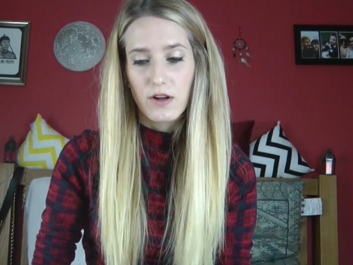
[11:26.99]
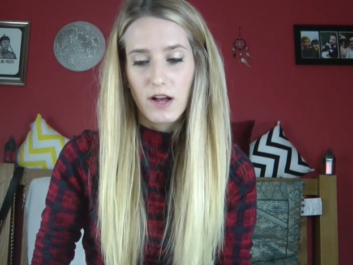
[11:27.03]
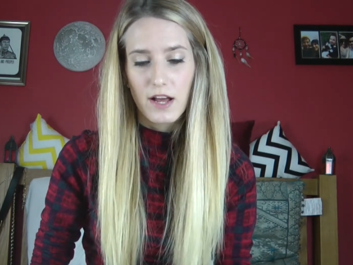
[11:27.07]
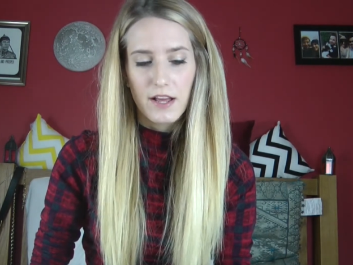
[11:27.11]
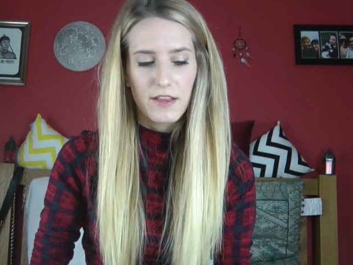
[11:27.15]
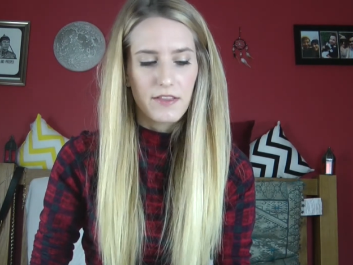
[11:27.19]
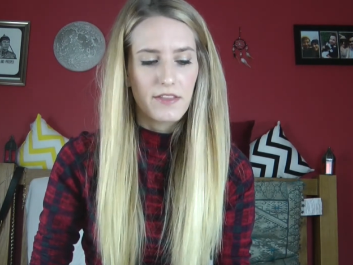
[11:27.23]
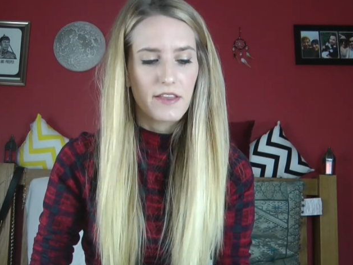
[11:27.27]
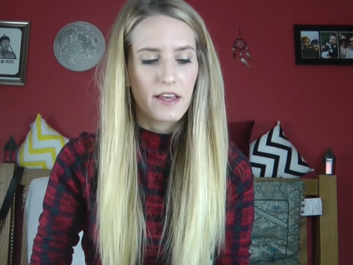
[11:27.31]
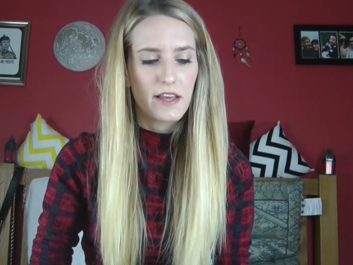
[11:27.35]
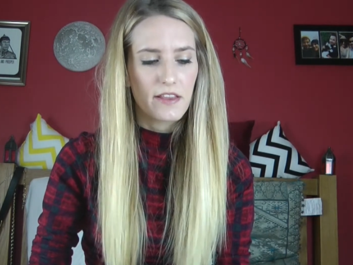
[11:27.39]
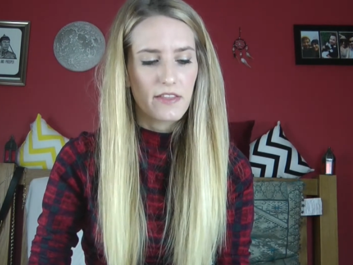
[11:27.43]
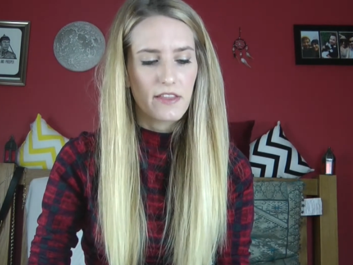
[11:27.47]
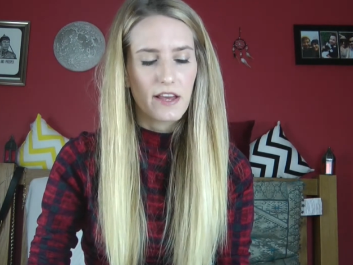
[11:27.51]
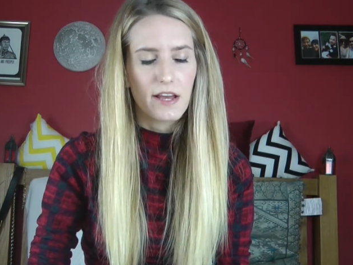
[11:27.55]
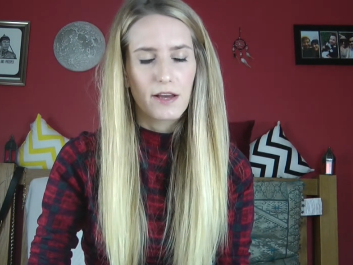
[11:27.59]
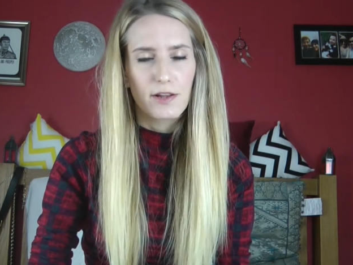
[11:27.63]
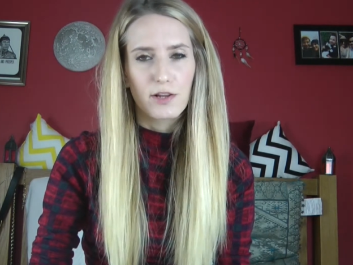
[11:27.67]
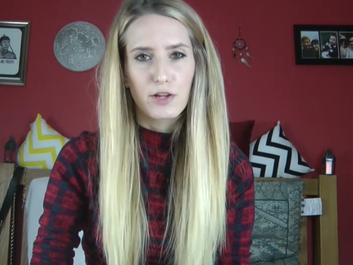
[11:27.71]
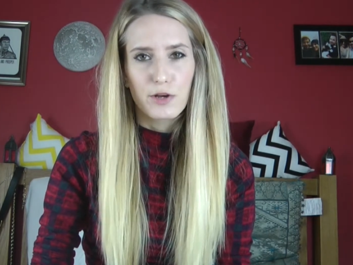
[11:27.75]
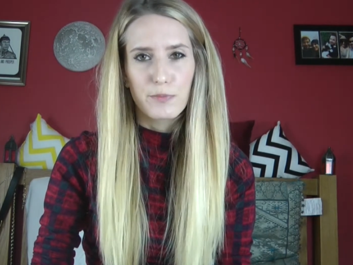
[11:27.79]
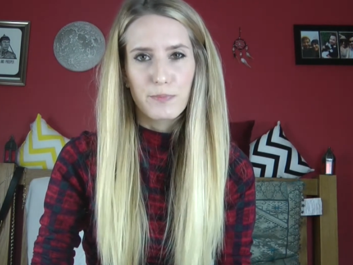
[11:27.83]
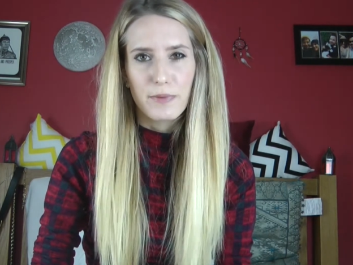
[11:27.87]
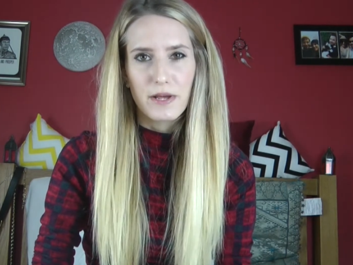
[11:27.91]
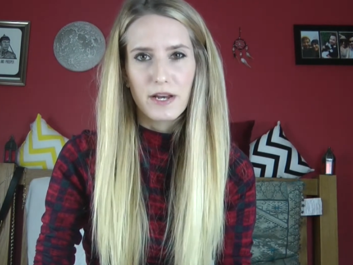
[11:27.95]
I think they'll
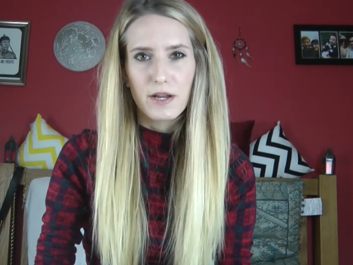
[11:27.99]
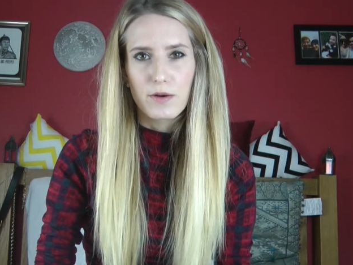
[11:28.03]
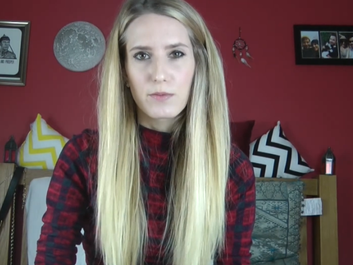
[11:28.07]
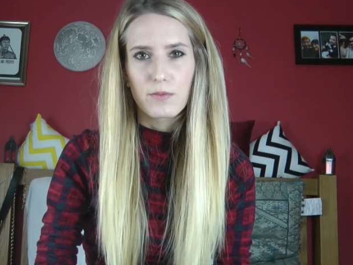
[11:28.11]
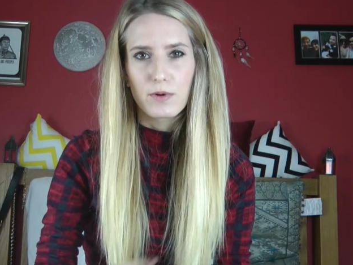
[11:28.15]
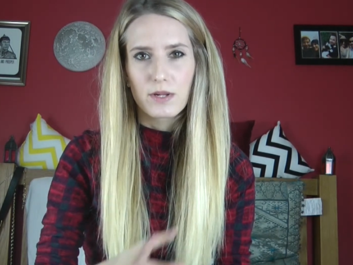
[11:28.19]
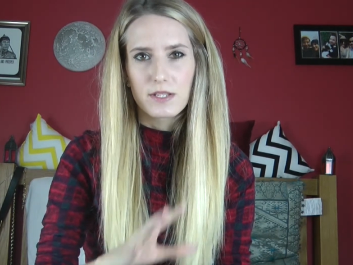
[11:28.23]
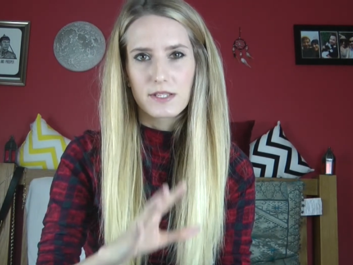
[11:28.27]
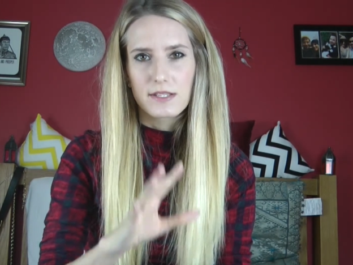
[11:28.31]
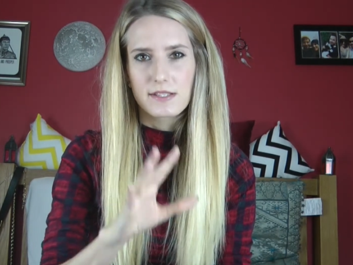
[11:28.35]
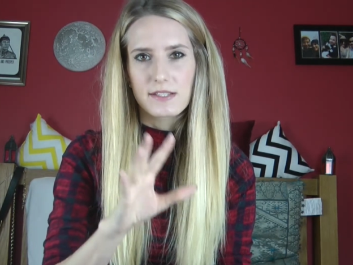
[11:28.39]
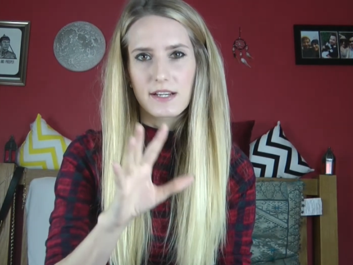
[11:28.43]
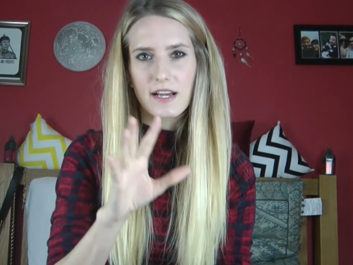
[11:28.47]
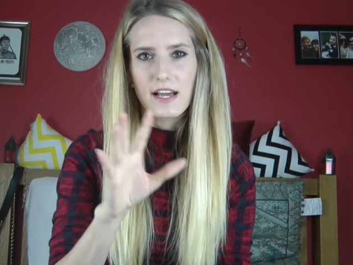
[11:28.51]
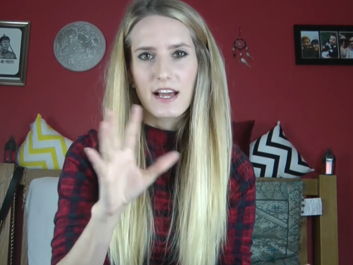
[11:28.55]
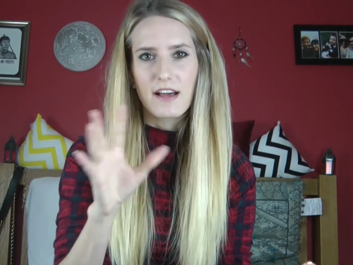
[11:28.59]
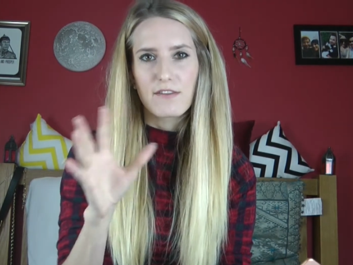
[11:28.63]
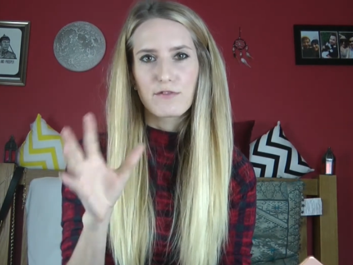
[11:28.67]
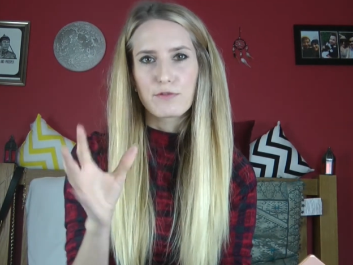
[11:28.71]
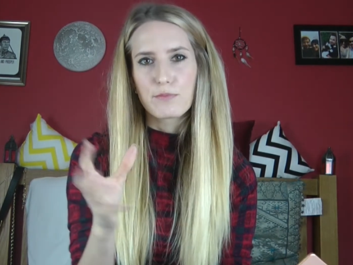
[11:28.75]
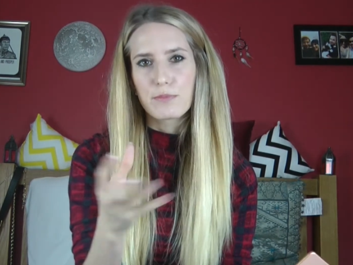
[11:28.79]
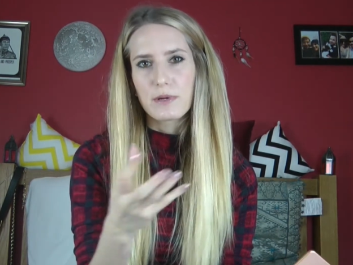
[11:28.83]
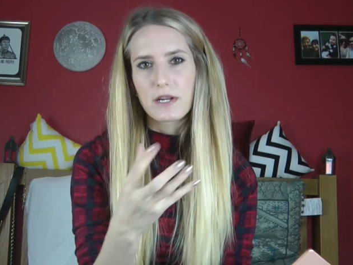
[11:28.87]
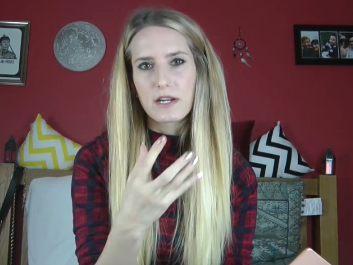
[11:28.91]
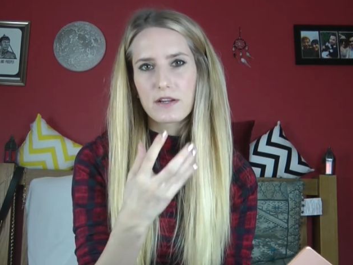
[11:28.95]
look better once I
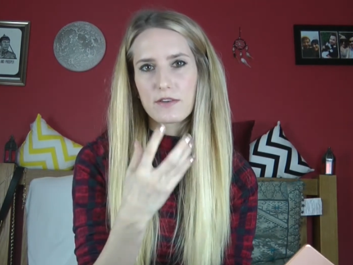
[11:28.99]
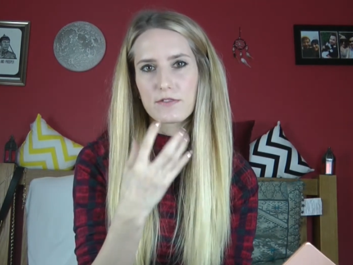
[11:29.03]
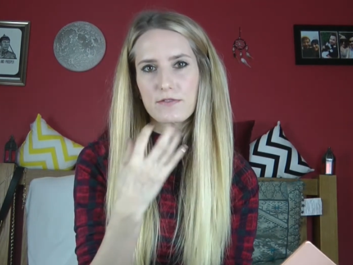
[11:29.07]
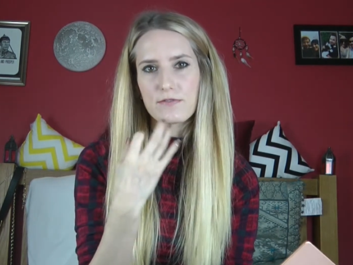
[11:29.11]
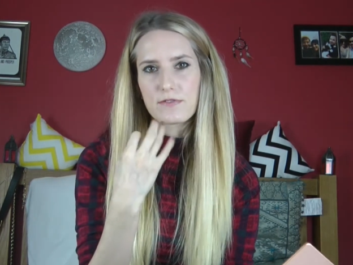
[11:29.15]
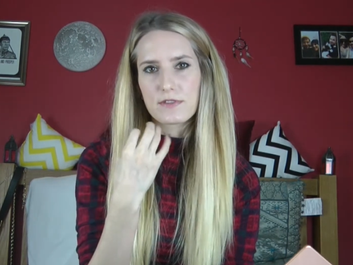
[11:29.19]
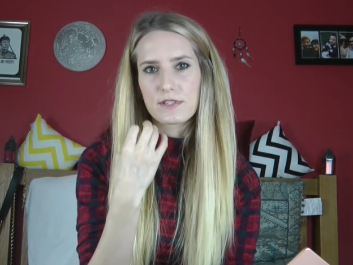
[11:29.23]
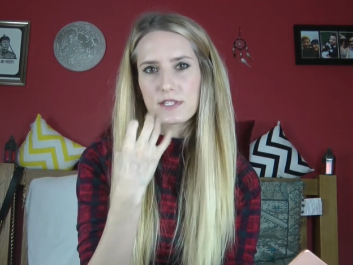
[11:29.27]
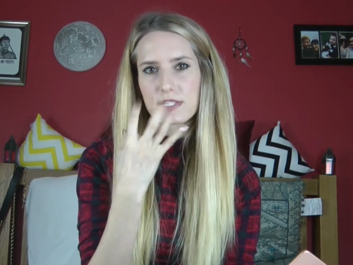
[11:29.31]
have a bit of